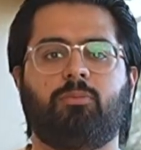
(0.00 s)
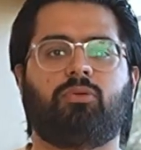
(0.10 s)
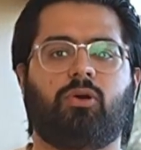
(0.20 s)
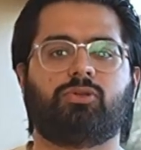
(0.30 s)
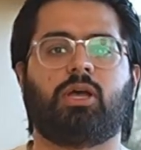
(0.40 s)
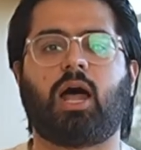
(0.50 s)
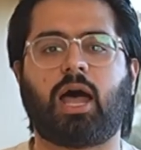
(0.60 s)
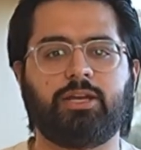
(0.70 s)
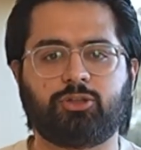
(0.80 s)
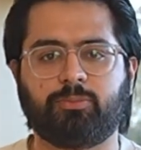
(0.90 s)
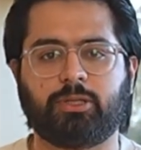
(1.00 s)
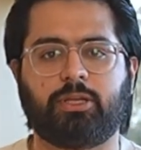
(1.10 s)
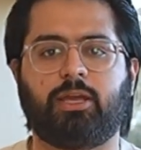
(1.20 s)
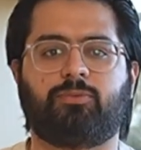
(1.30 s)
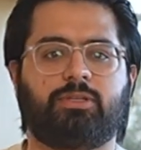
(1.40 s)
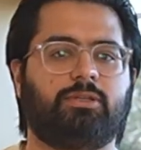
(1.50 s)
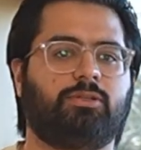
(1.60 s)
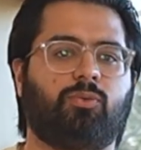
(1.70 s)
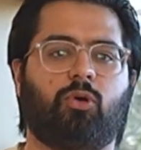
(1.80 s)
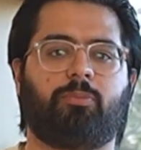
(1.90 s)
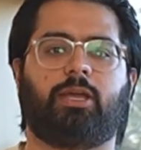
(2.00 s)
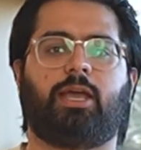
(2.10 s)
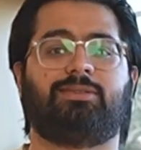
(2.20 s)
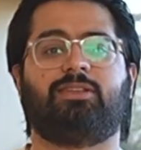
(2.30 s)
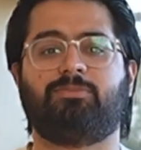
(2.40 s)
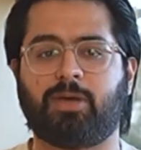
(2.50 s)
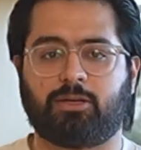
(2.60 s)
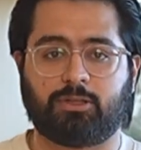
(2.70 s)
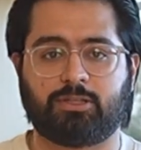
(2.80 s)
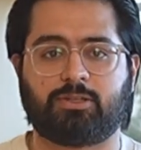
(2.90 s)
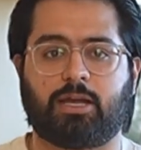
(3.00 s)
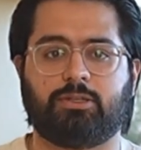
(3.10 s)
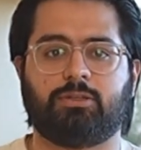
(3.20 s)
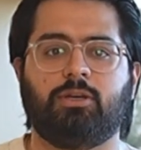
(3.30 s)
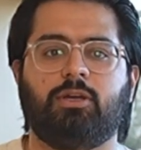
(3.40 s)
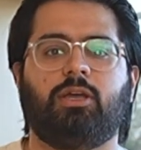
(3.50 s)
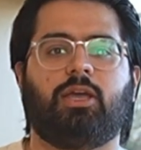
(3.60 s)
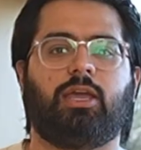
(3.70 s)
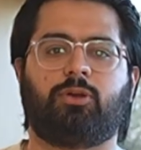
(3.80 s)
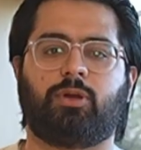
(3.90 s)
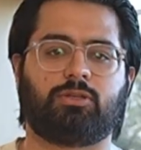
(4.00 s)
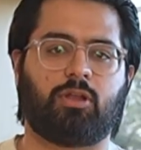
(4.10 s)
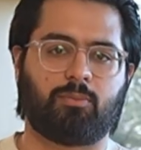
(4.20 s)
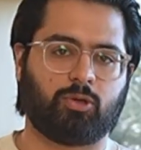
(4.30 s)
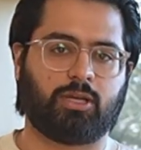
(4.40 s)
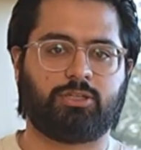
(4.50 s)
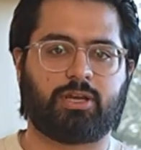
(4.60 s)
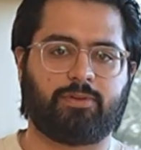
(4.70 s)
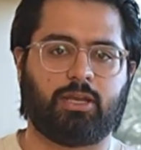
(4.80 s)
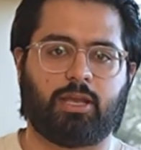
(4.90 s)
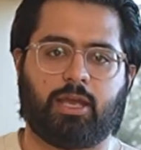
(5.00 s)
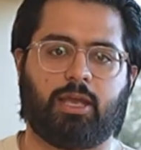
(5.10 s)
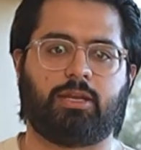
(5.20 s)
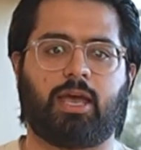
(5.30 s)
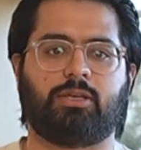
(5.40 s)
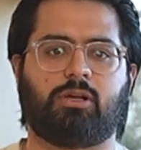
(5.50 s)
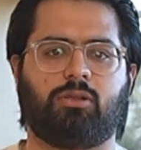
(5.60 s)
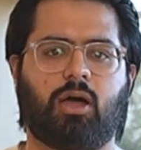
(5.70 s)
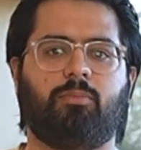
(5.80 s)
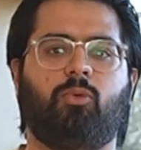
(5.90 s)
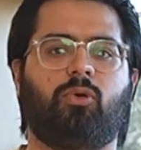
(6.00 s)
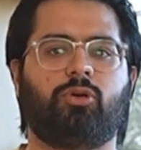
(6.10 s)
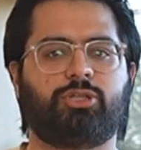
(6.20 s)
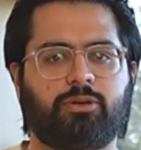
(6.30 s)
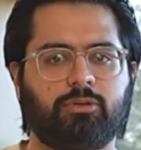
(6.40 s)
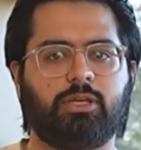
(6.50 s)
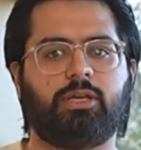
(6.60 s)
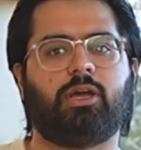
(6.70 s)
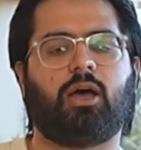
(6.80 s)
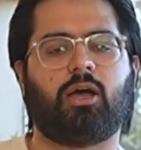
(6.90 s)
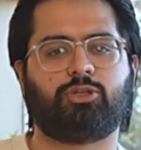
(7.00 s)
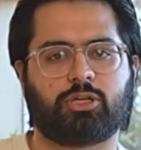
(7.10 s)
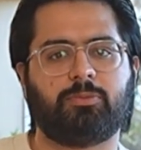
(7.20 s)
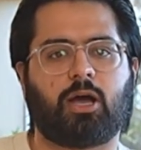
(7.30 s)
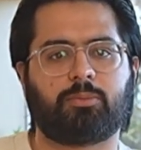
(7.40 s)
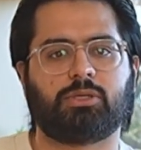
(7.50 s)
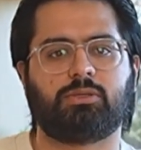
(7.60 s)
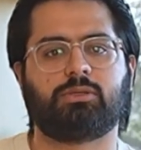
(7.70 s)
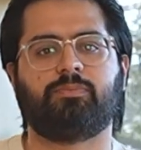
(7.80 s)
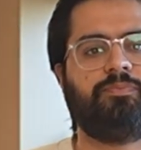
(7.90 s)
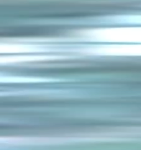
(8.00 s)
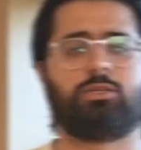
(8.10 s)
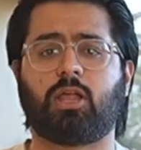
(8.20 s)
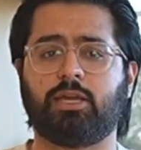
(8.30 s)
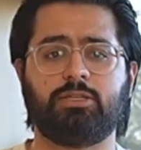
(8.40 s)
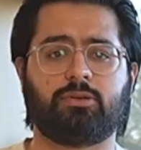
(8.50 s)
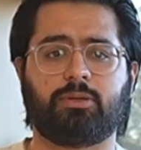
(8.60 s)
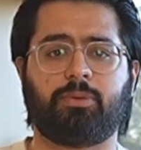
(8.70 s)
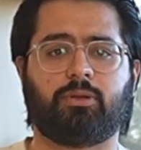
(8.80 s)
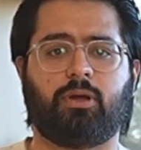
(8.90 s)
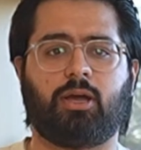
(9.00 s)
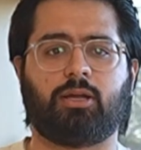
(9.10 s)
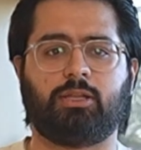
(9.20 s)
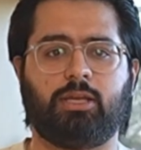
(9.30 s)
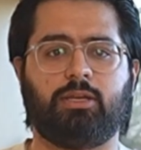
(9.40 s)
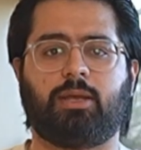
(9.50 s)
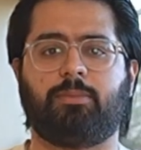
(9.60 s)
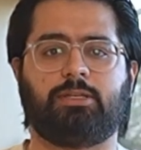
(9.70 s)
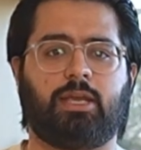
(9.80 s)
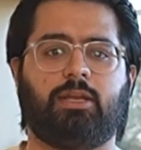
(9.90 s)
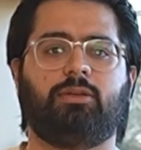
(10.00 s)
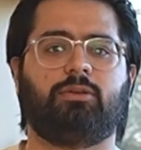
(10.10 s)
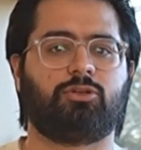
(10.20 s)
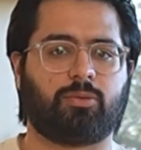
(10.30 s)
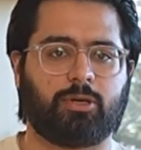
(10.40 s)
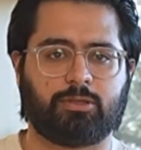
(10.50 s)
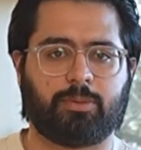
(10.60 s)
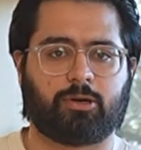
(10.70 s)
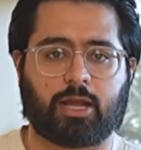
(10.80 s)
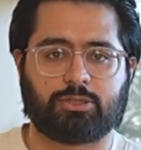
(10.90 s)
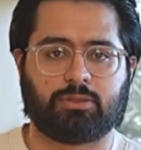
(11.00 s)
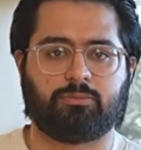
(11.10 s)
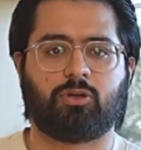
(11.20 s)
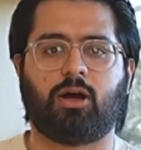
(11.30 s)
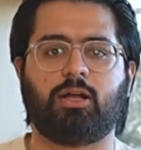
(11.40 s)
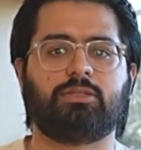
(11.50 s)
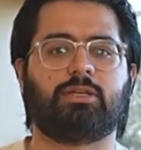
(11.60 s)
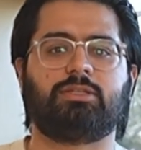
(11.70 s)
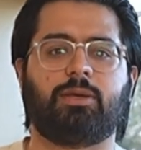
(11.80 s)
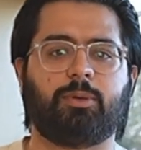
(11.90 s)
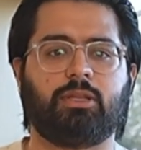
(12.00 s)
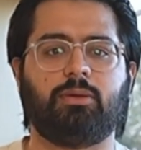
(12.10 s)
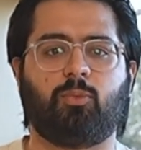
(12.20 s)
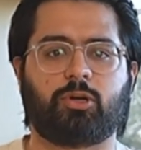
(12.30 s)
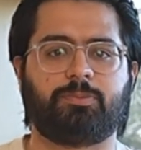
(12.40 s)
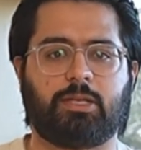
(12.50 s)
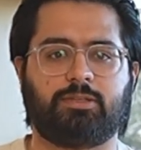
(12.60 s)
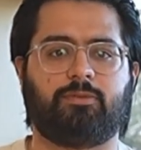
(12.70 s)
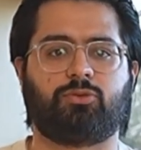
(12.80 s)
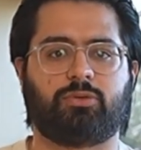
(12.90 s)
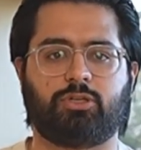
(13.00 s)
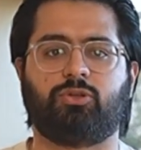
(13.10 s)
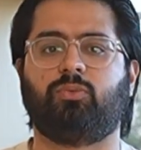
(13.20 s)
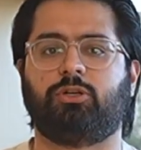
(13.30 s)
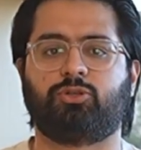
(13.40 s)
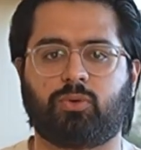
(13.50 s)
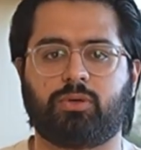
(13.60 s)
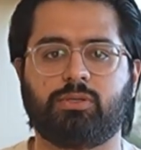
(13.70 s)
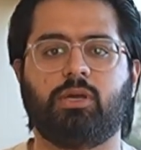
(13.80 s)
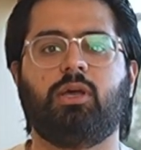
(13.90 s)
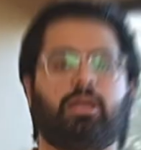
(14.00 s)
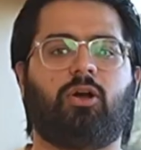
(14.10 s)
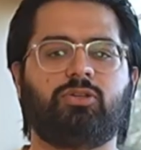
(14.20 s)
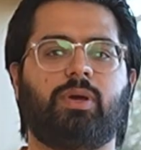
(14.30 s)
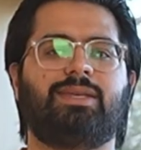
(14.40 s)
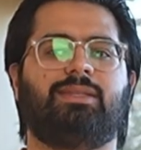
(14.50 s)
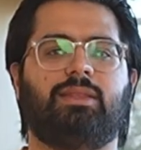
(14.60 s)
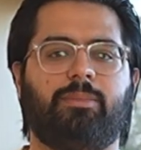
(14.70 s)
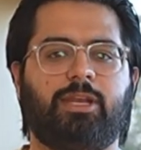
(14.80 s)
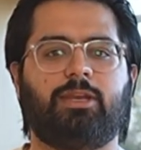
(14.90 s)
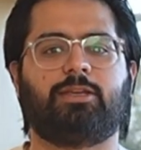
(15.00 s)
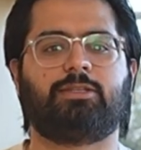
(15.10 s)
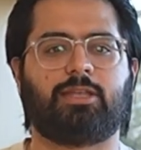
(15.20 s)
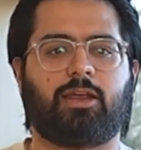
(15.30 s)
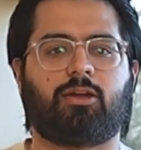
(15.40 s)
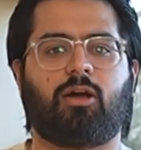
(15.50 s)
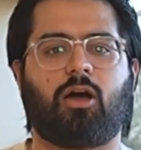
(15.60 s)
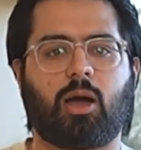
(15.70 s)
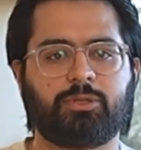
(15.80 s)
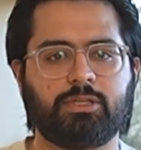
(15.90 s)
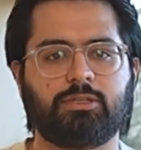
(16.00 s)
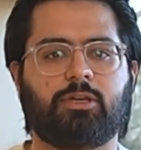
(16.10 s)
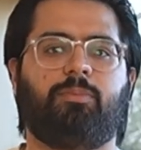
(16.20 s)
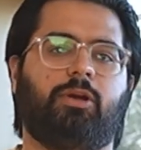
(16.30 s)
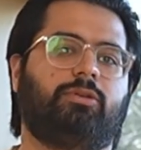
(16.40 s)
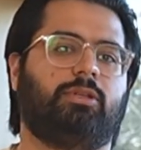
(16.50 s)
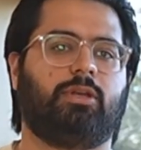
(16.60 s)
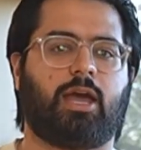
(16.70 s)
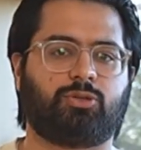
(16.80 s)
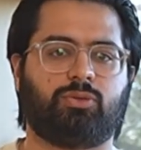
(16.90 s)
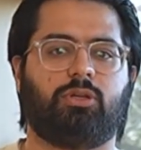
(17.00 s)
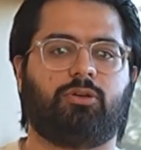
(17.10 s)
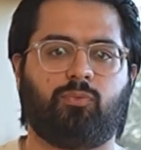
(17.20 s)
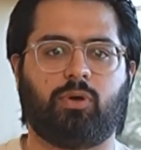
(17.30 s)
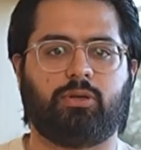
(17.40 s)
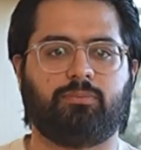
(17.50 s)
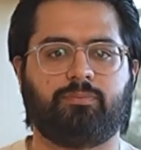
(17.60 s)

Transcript: Pros: high durability and resistance to warping, as it is metal on the sides. It creates a lot more longevity and has a lot more generally adjustment options. It's a lot easier to clean and maintain, contributing to better hygiene. Cons: it's typically more expensive than traditional wooden drawers. It also has limited aesthetic options compared to the natural look of wood.